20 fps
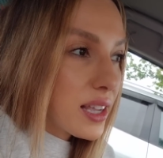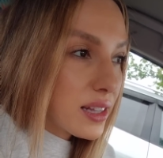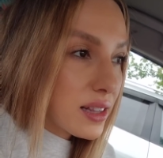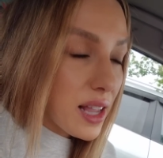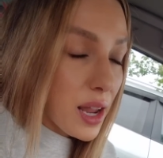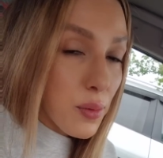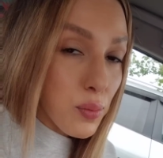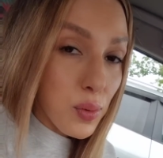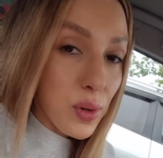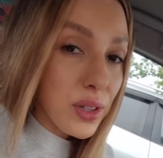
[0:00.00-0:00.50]

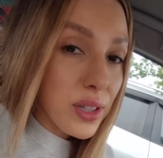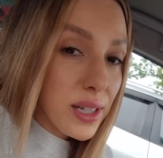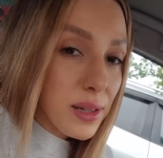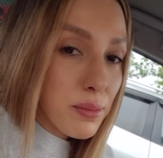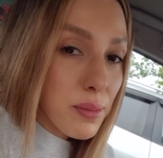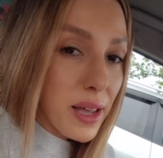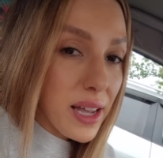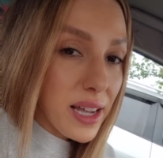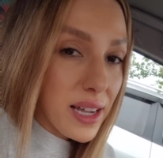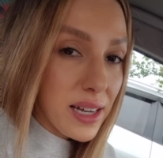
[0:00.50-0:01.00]
they really
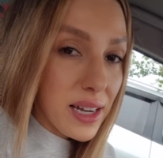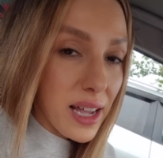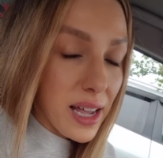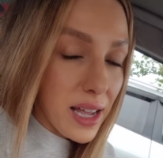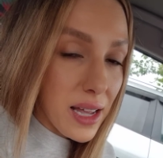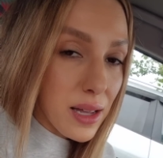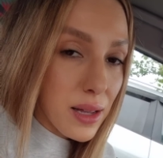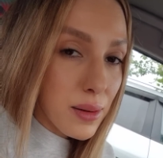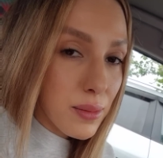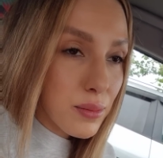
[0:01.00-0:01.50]
made
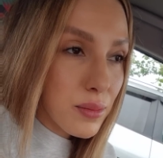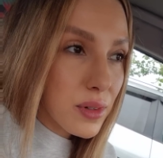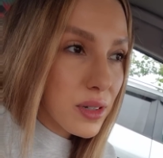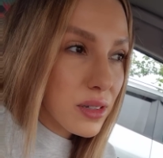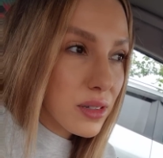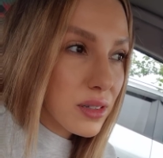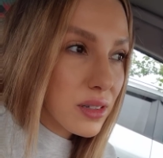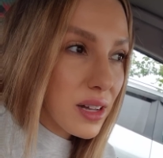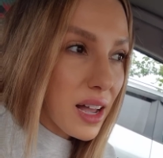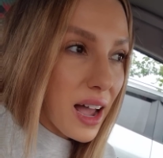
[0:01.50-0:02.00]
him
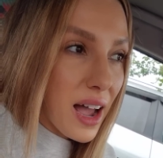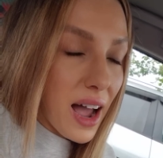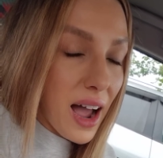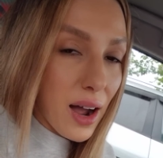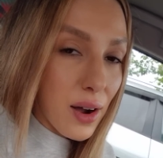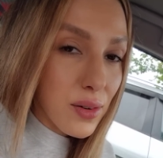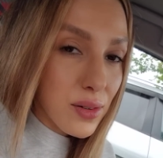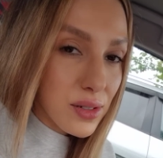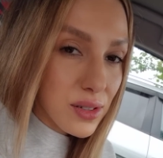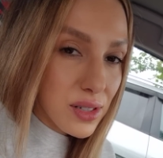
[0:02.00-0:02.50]

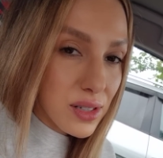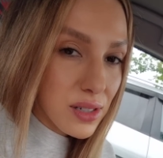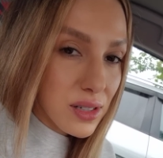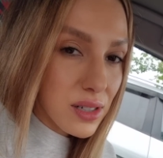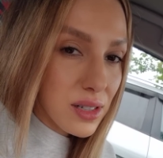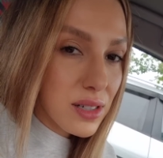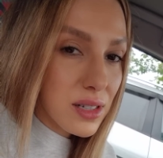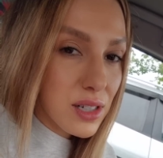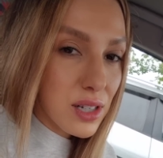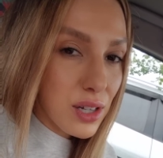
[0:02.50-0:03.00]
out
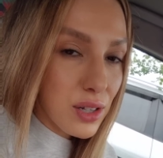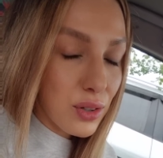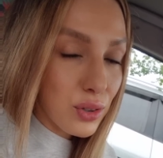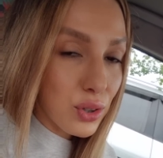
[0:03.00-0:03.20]
to